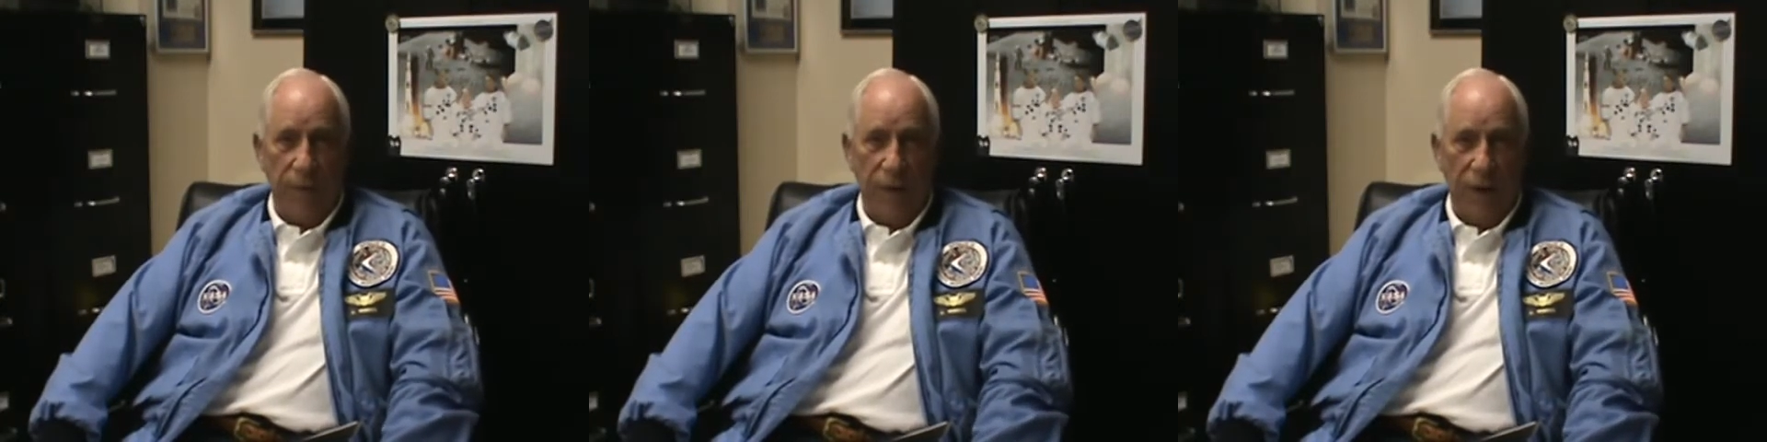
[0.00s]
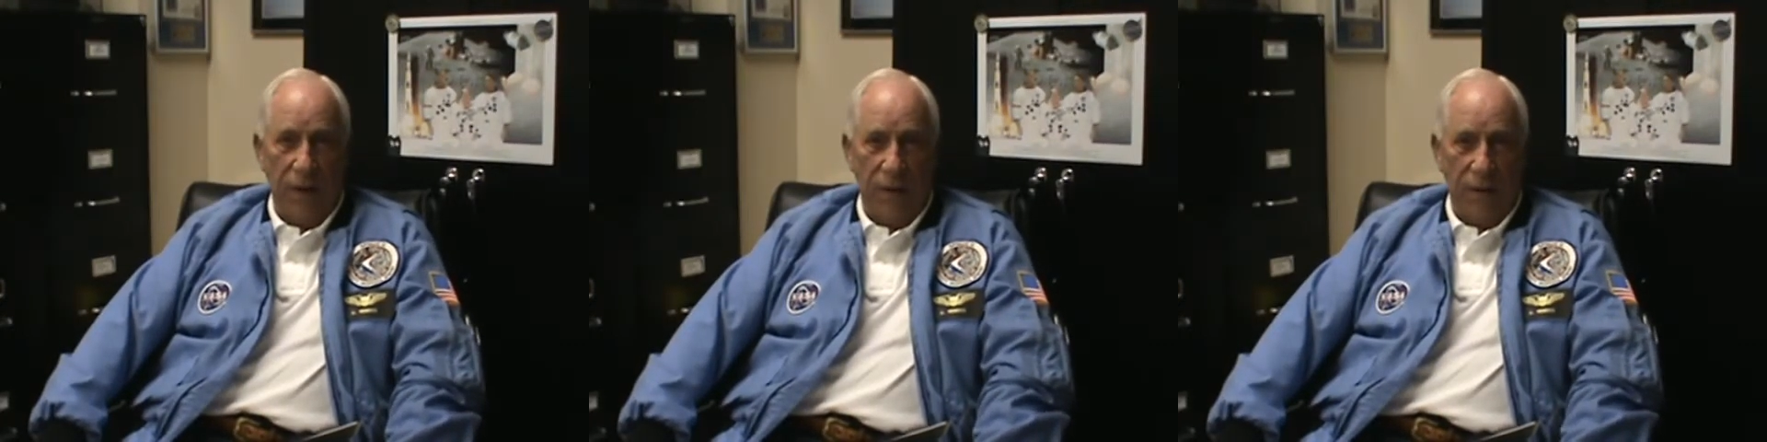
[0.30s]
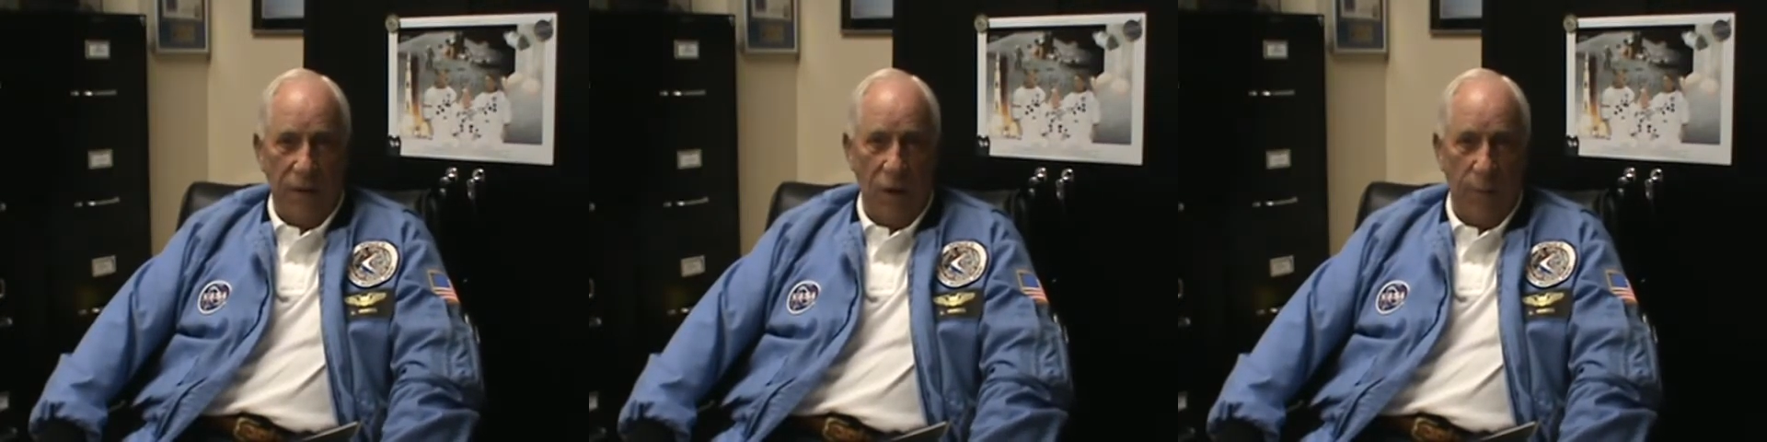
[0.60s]
and
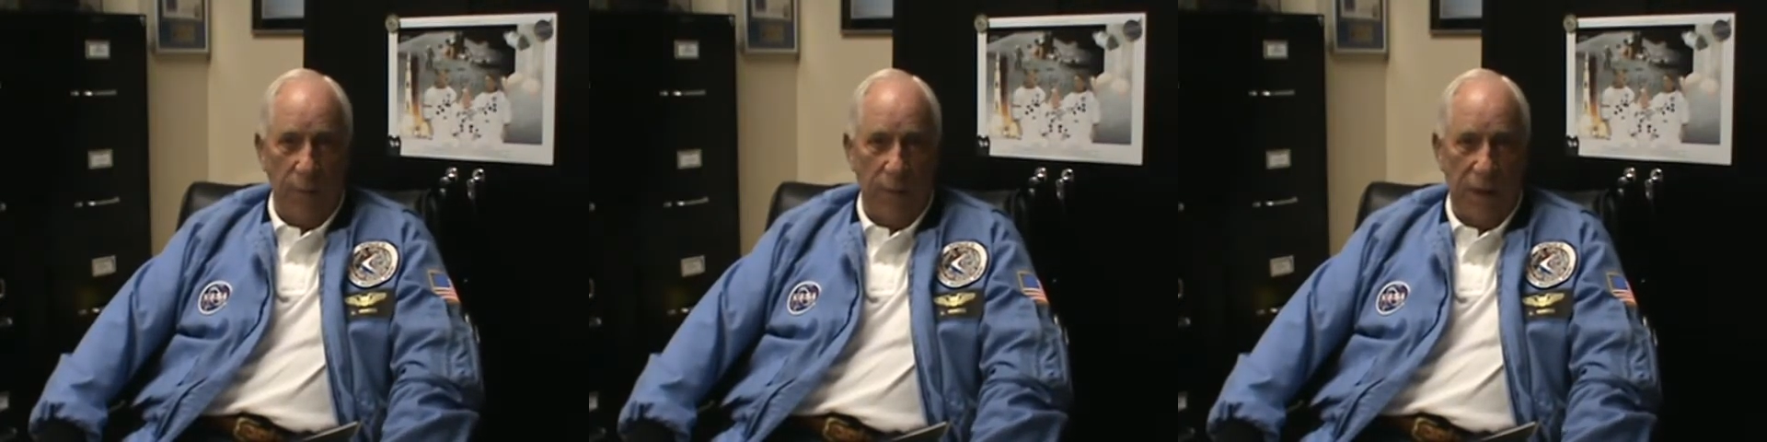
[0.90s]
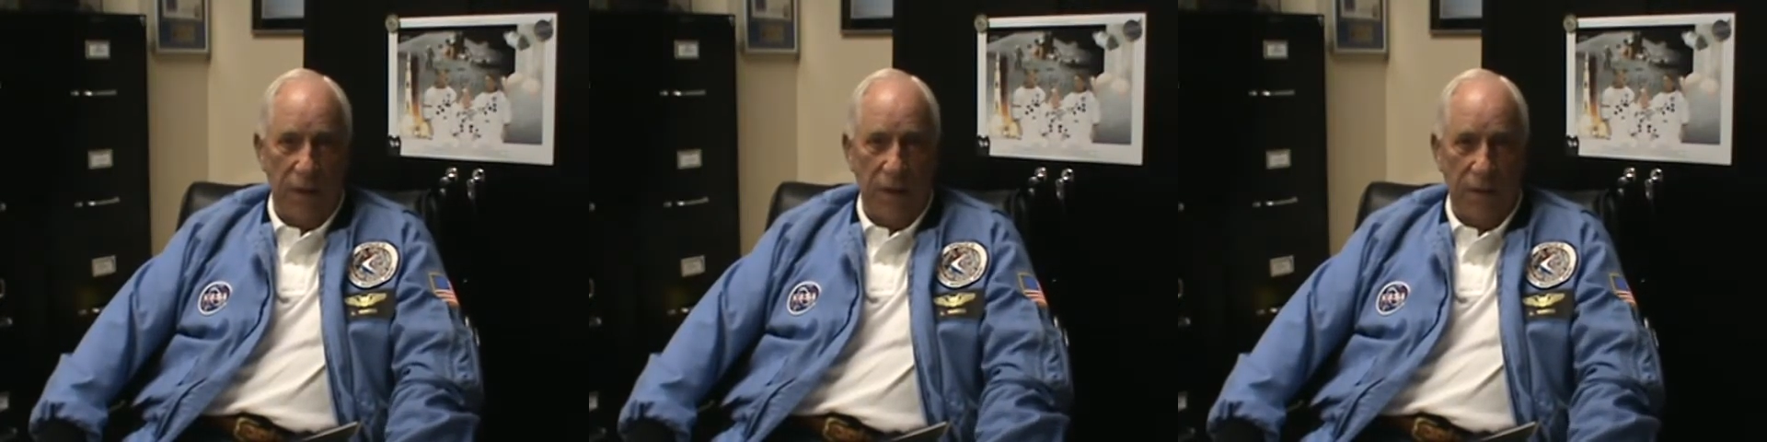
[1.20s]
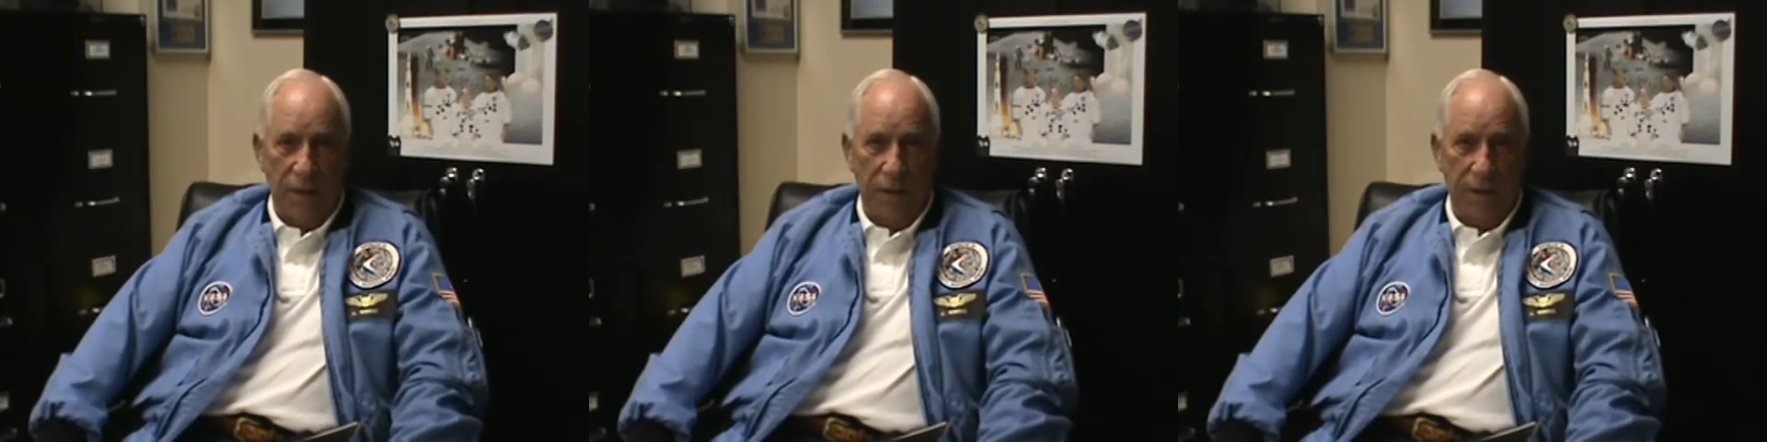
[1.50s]
then helping
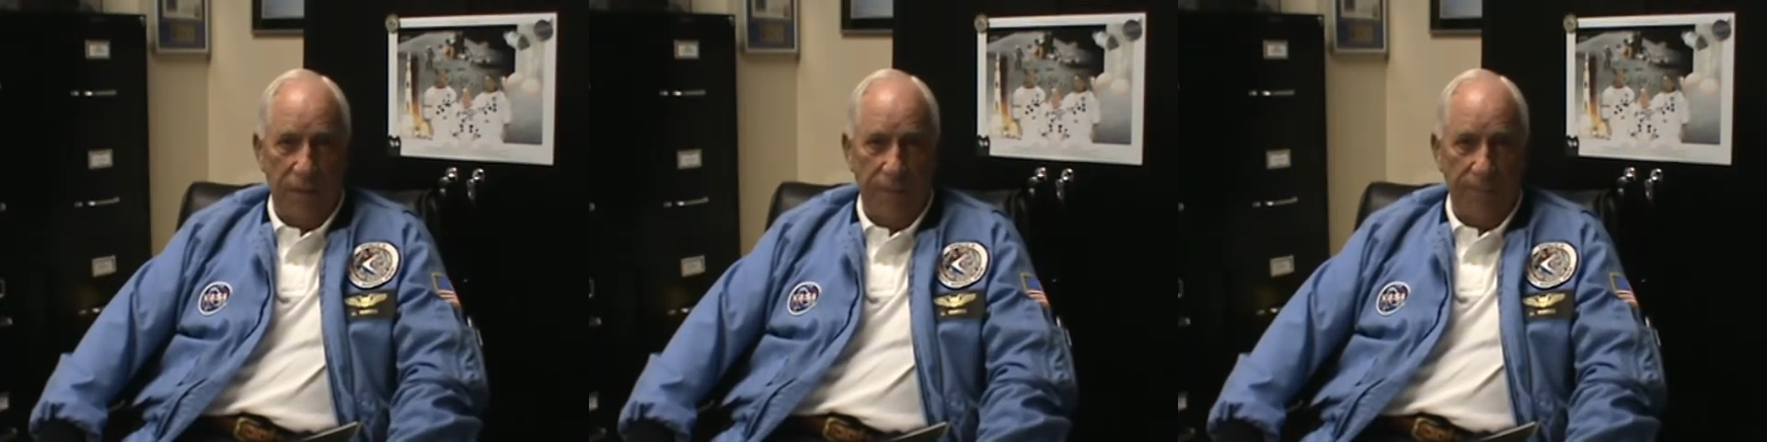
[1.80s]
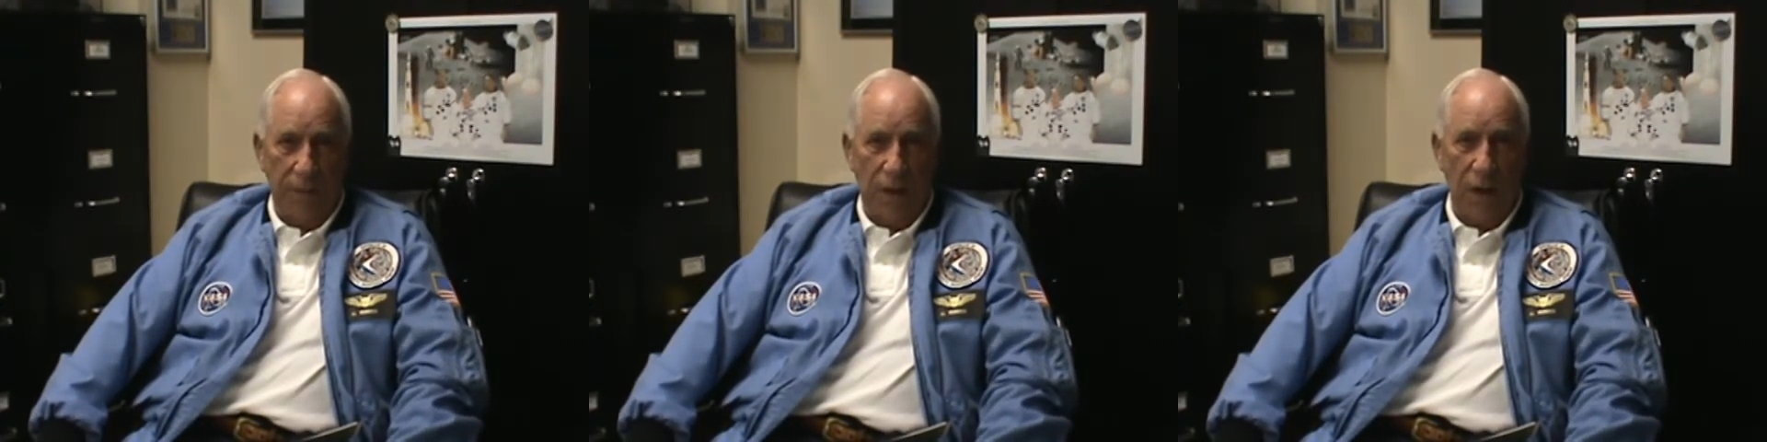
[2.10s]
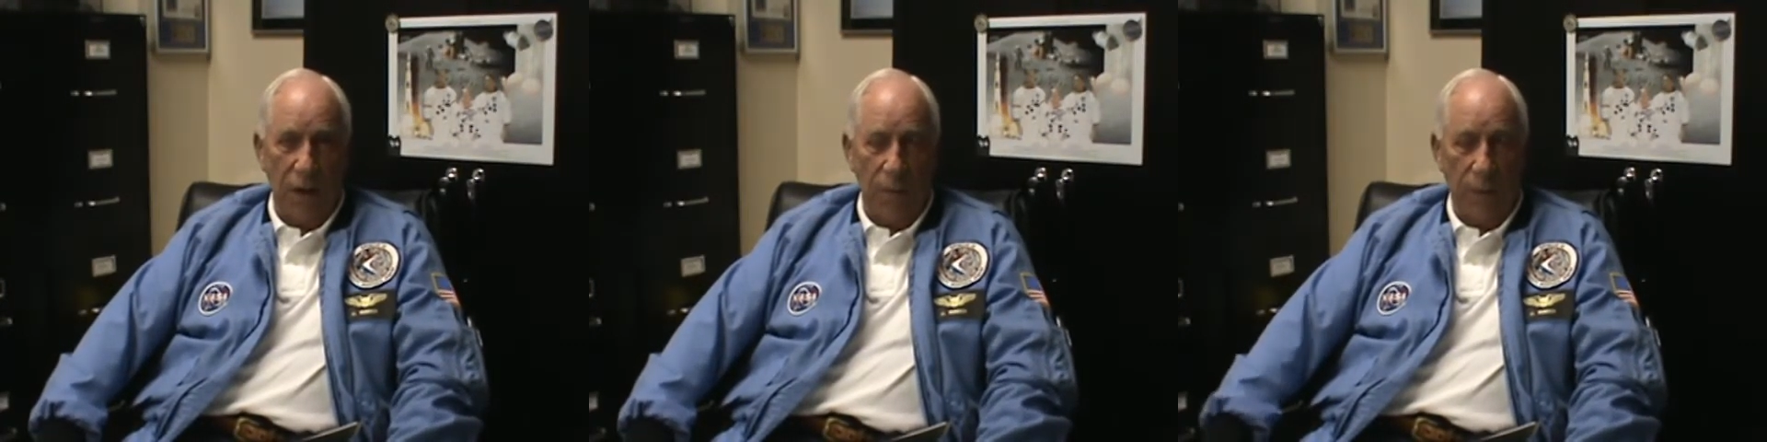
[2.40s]
me
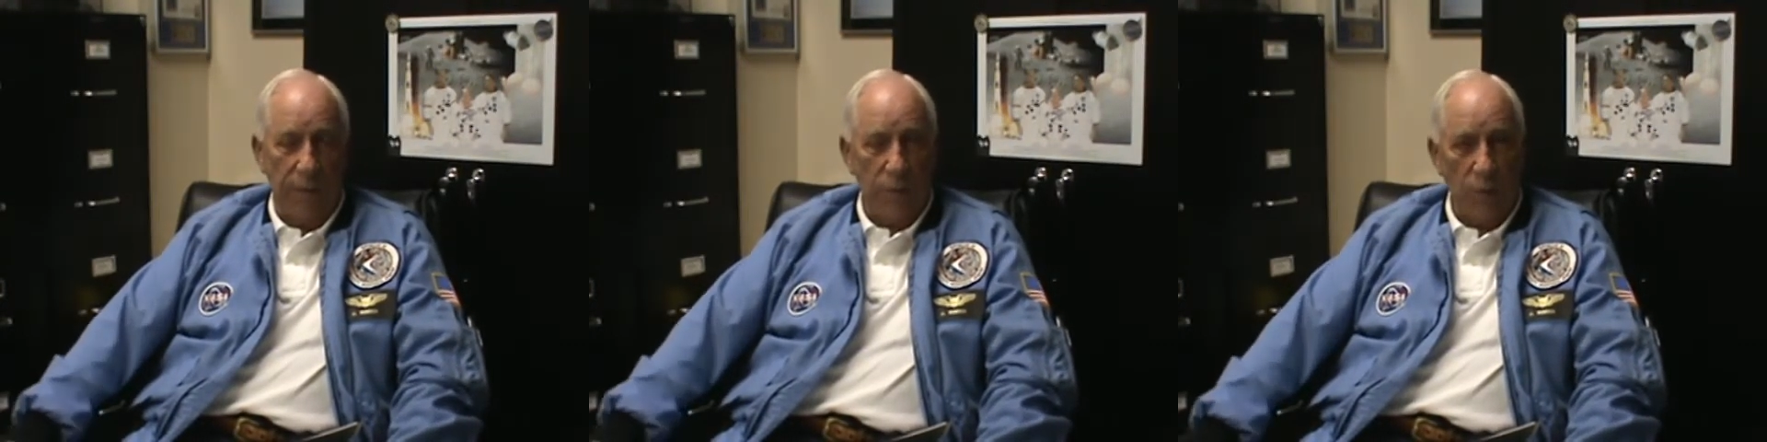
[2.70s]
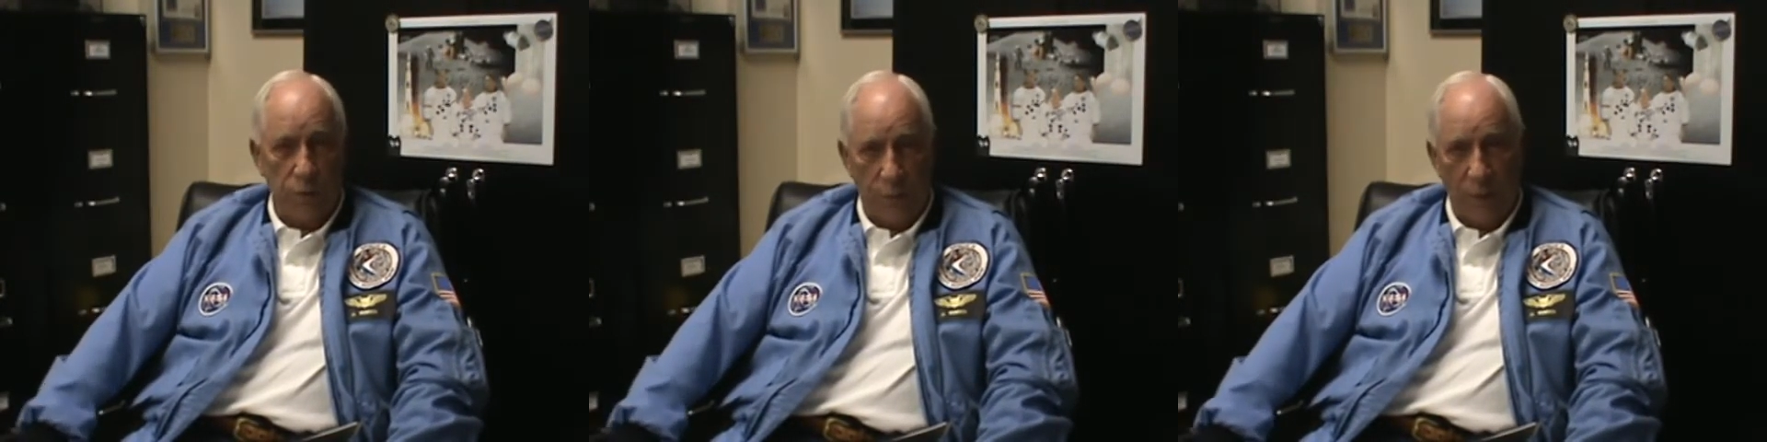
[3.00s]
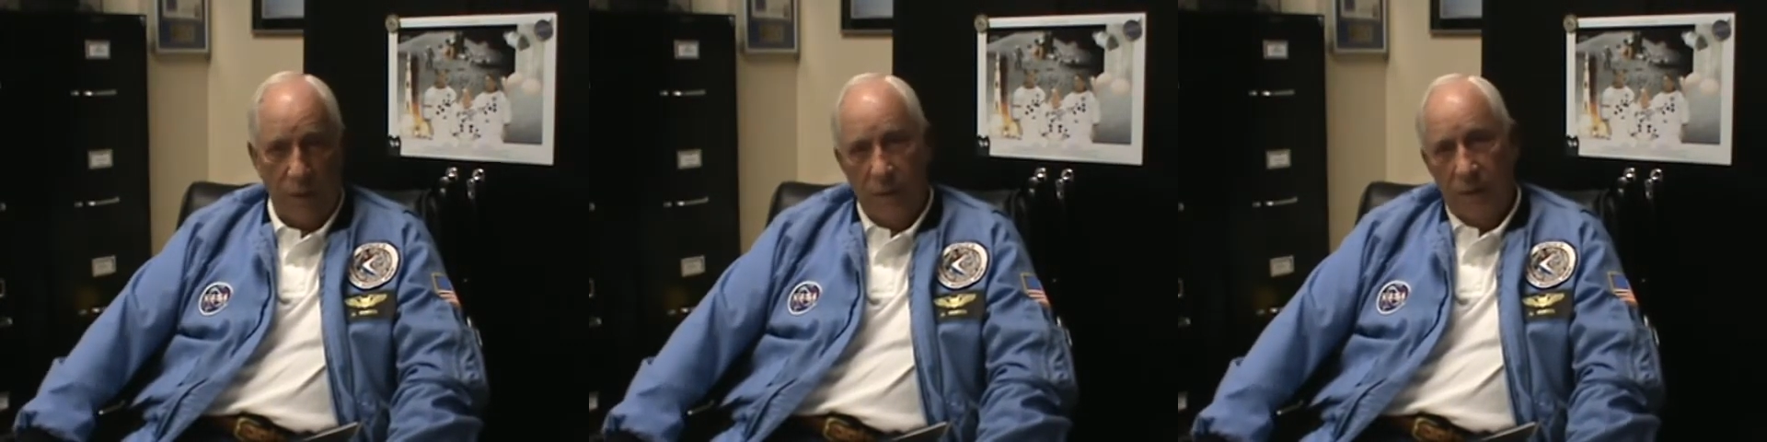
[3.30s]
get an appointment to West
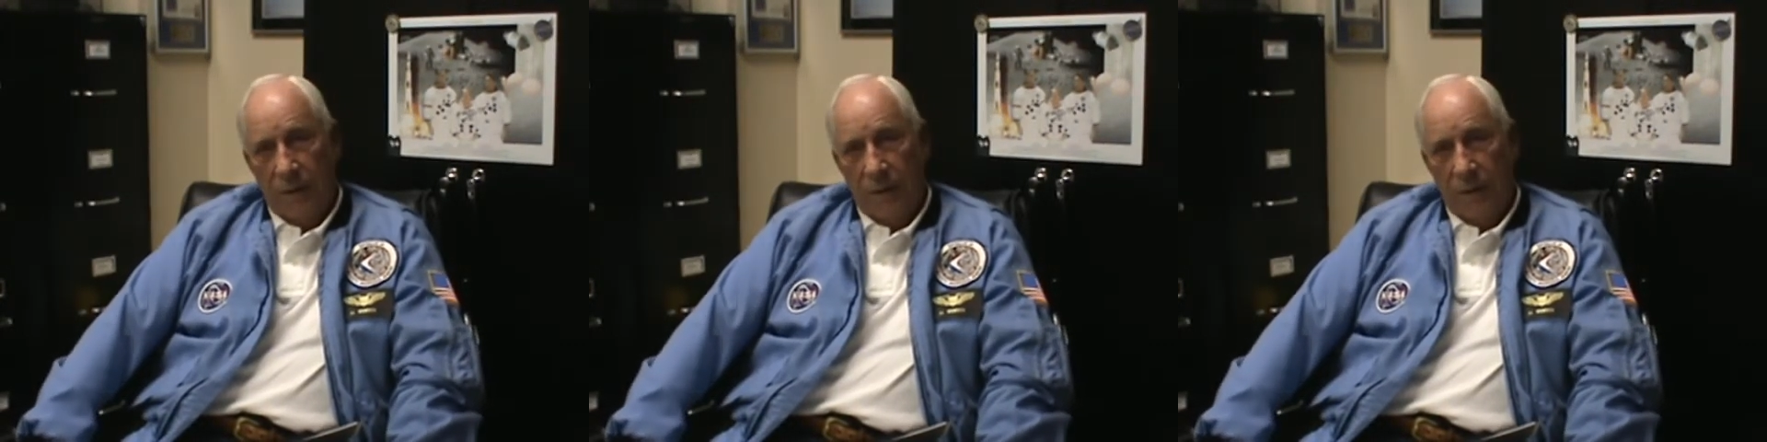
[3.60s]
Point.